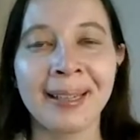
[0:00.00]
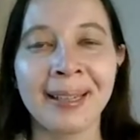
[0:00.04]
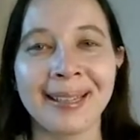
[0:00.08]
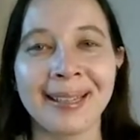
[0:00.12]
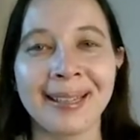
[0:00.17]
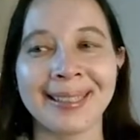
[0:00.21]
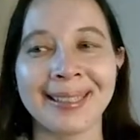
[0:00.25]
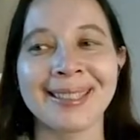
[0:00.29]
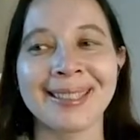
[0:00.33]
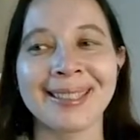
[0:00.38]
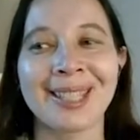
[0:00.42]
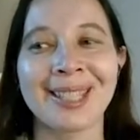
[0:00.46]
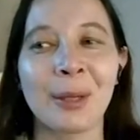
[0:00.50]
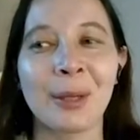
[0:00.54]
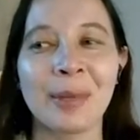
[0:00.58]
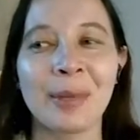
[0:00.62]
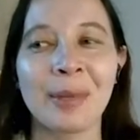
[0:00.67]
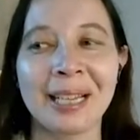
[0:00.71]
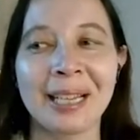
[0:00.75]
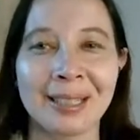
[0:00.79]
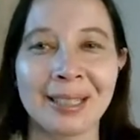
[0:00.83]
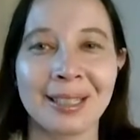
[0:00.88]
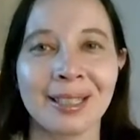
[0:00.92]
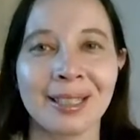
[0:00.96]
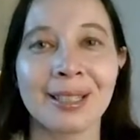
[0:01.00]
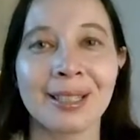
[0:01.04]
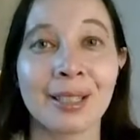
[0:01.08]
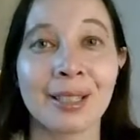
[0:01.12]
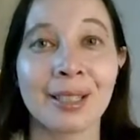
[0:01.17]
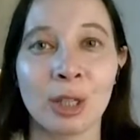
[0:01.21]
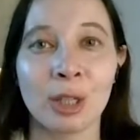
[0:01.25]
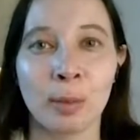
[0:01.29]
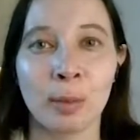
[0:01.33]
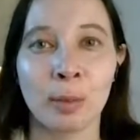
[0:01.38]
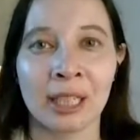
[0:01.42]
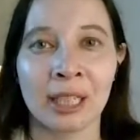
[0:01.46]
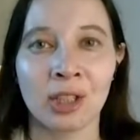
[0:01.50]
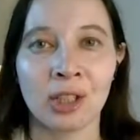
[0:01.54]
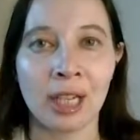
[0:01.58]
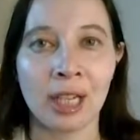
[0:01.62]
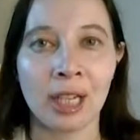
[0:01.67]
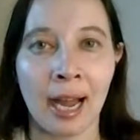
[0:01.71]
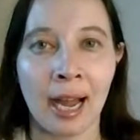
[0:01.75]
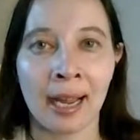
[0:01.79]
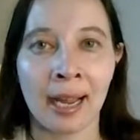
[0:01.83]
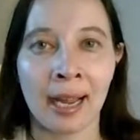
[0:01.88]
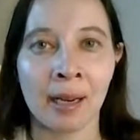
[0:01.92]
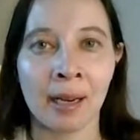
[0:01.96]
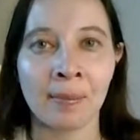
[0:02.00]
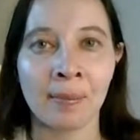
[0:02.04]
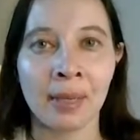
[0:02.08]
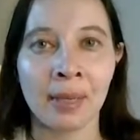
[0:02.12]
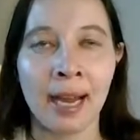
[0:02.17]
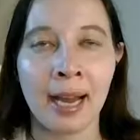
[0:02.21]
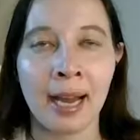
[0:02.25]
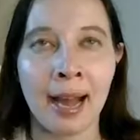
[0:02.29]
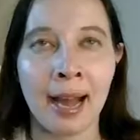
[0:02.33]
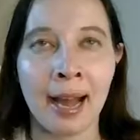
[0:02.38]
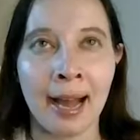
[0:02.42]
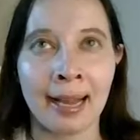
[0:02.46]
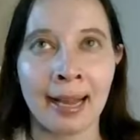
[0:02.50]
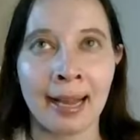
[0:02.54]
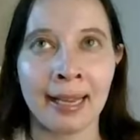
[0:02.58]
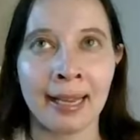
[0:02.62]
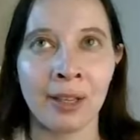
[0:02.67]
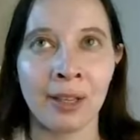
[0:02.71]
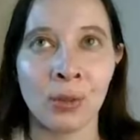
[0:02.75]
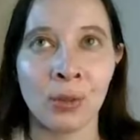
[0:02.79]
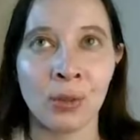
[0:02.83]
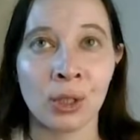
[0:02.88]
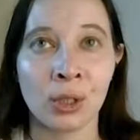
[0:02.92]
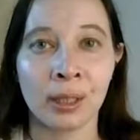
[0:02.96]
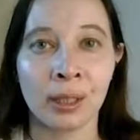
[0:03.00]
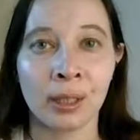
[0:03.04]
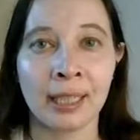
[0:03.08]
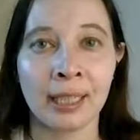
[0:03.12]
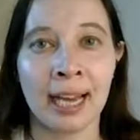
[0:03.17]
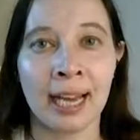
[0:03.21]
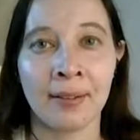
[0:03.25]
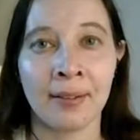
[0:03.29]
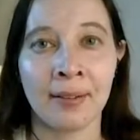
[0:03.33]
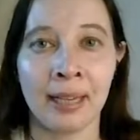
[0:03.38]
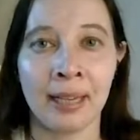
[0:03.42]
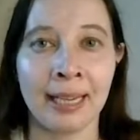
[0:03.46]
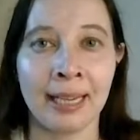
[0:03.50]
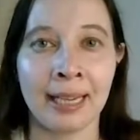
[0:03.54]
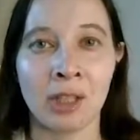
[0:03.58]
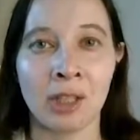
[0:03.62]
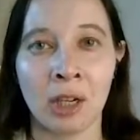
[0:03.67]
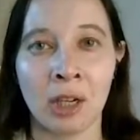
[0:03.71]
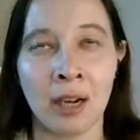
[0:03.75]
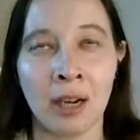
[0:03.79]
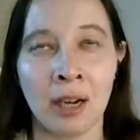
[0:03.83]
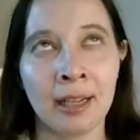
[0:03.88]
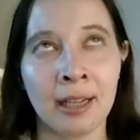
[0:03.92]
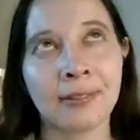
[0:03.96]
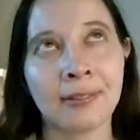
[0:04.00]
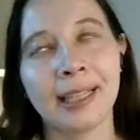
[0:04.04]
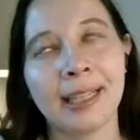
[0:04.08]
And so because this is so much time, I usually have aging off.